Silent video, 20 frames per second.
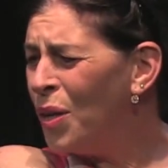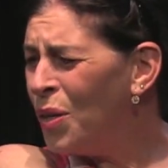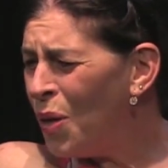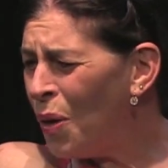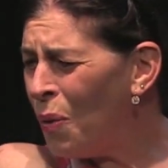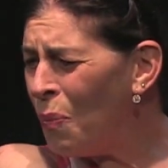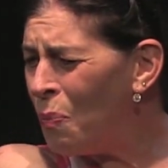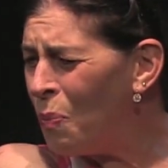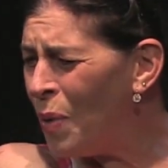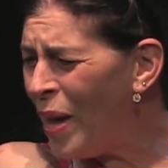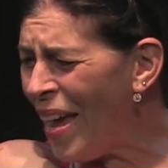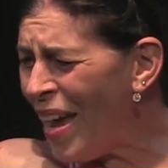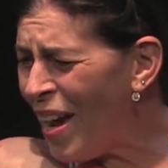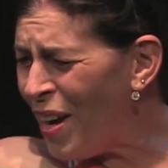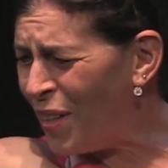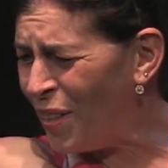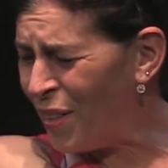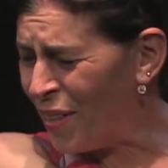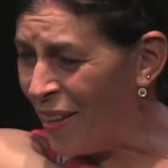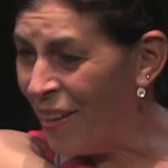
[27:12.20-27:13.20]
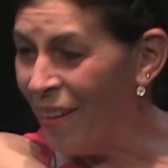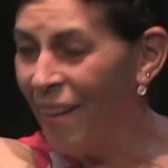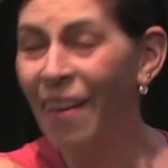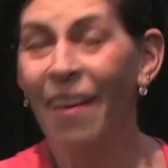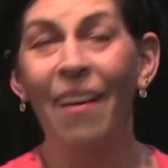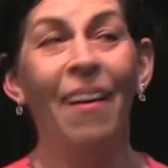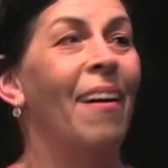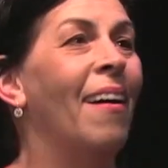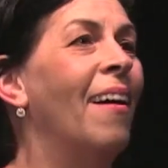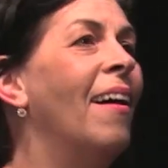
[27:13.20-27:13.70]
You're weird.
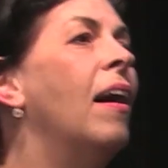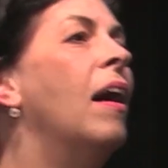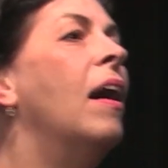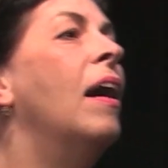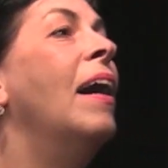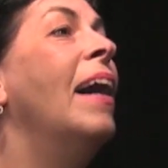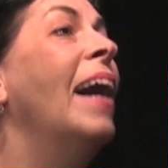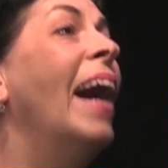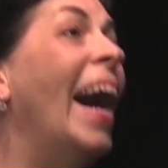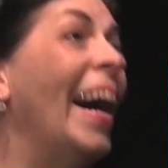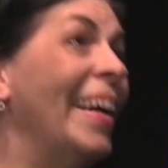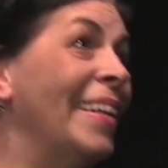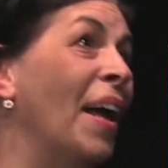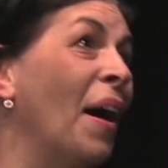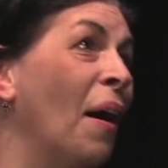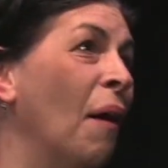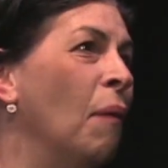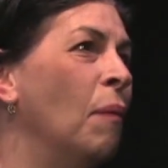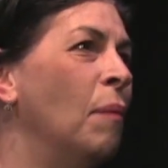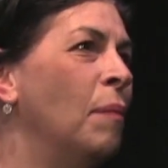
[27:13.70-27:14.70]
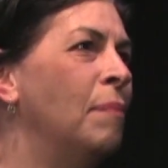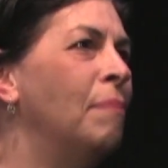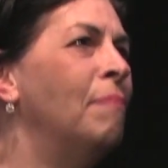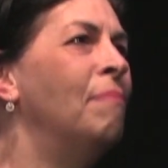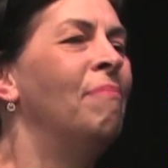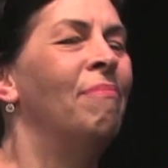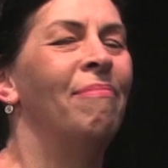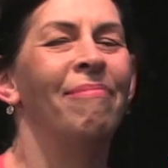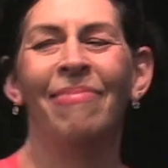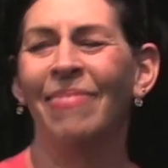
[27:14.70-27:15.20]
I know.
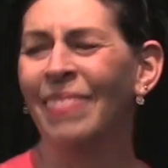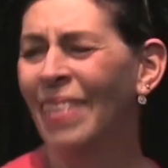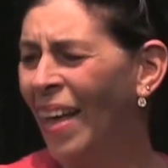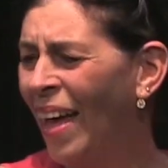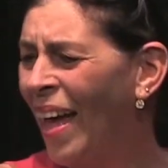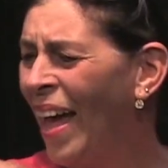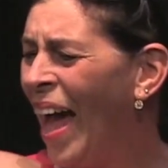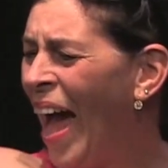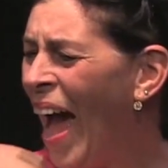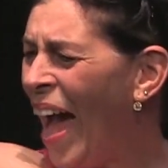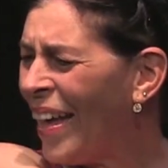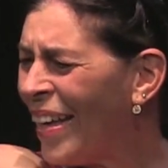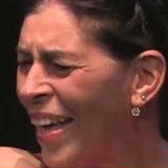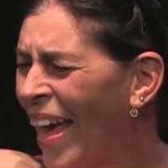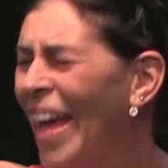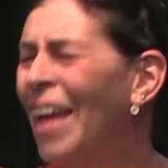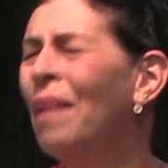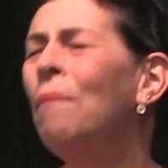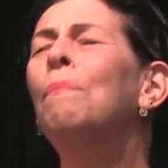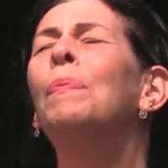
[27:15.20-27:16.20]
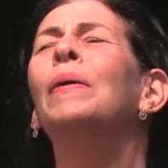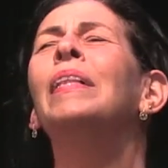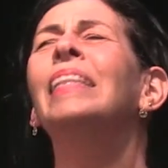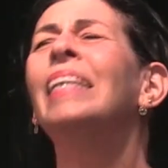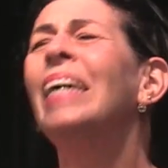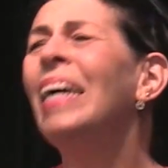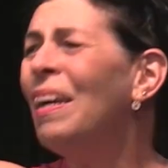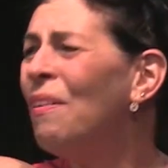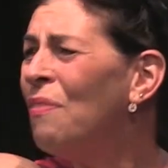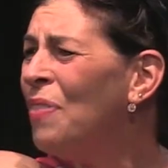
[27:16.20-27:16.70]
I can't
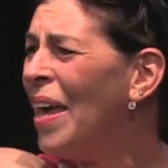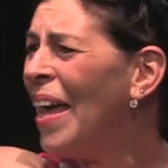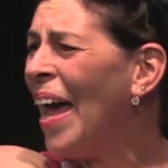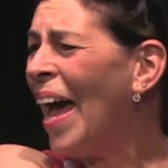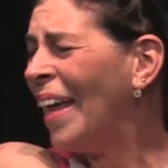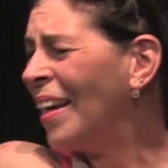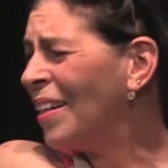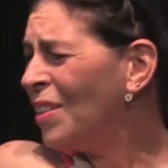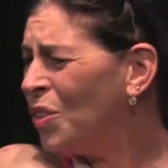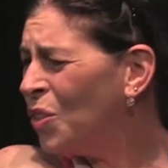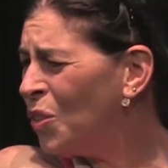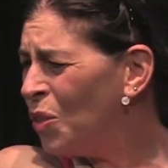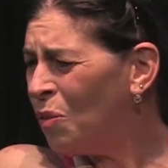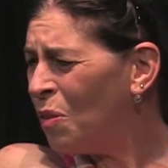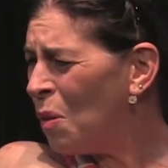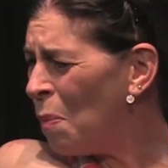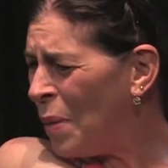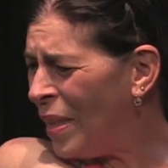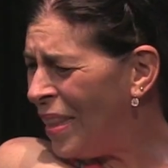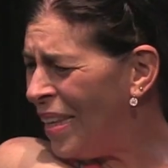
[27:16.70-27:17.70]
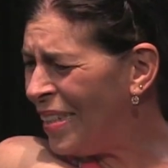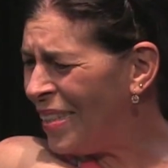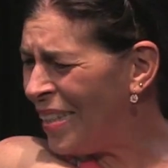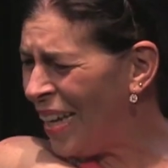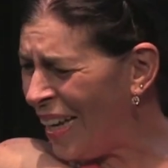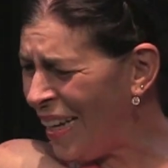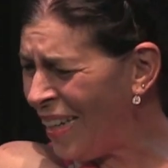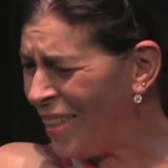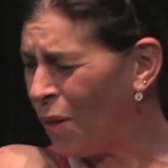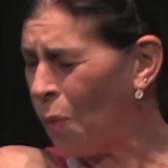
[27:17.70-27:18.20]
believe they had us do them in this
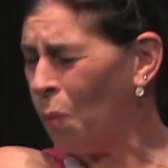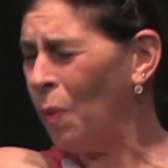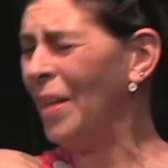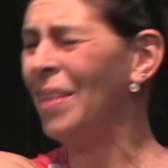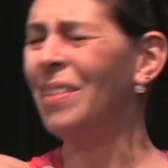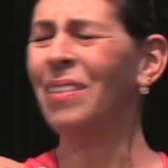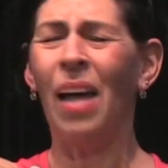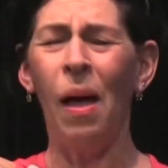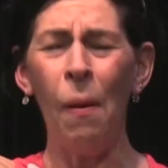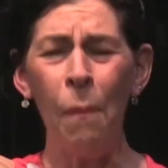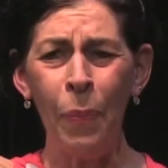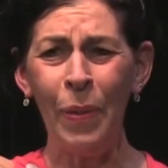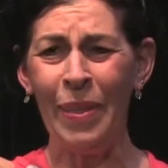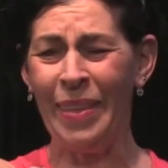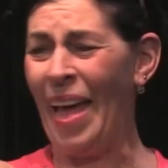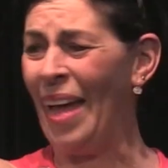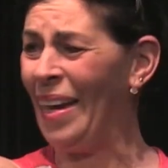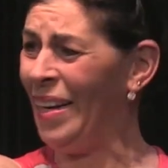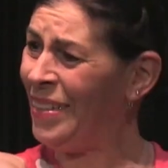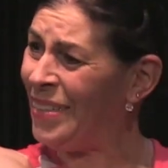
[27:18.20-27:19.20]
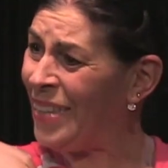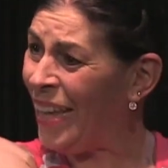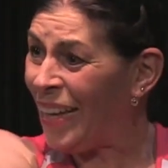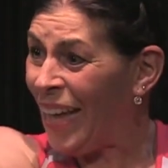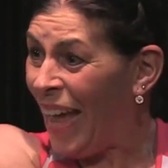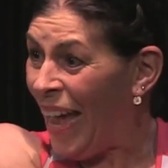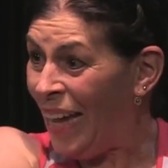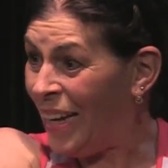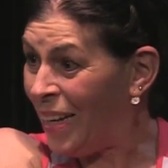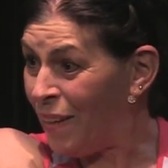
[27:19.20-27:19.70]
heat. What is up with that? It's
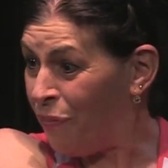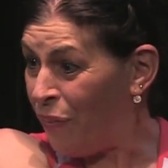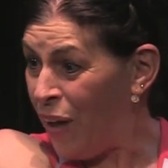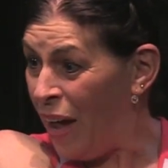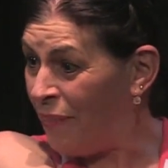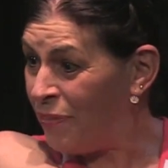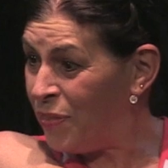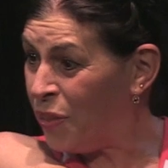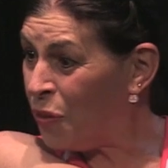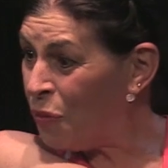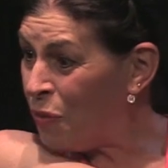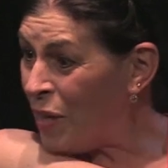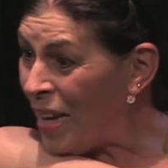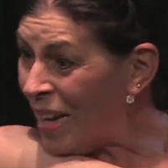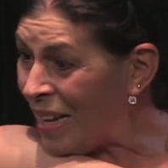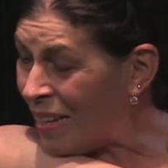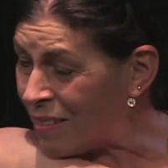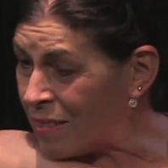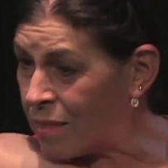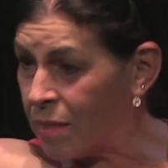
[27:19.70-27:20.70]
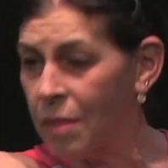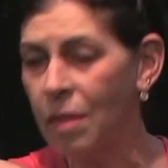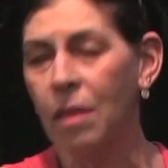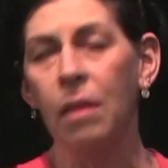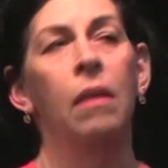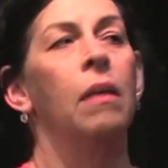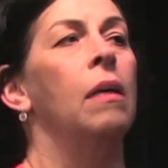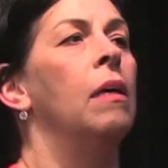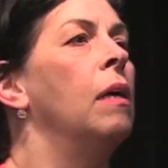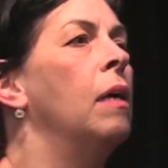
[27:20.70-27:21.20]
like 85 degrees.
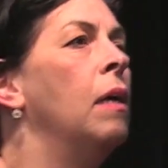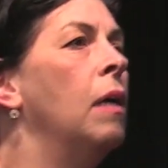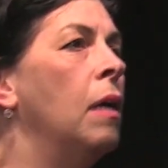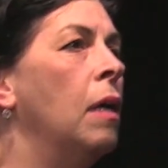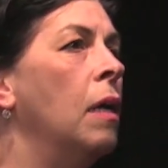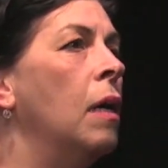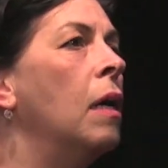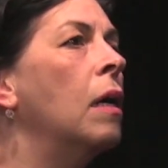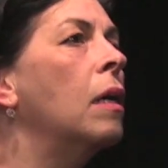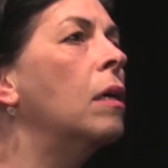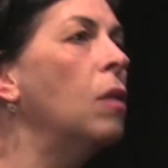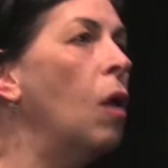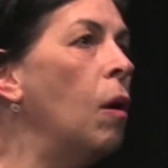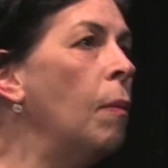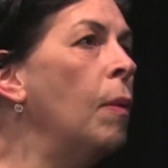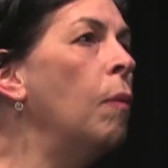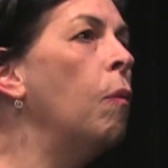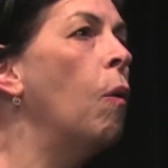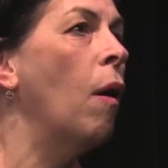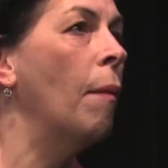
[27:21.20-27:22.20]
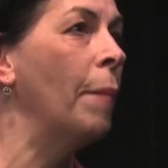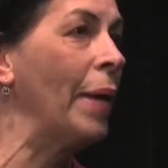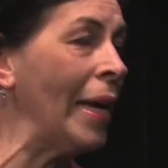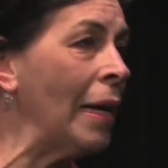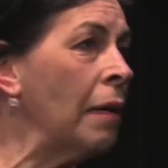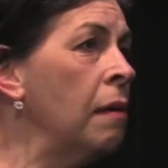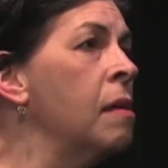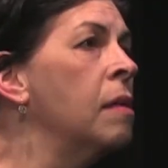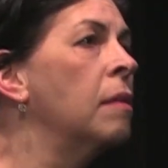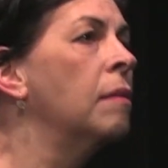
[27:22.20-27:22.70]
Global
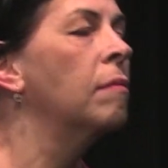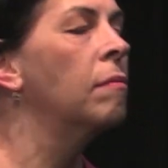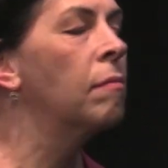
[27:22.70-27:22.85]
warming.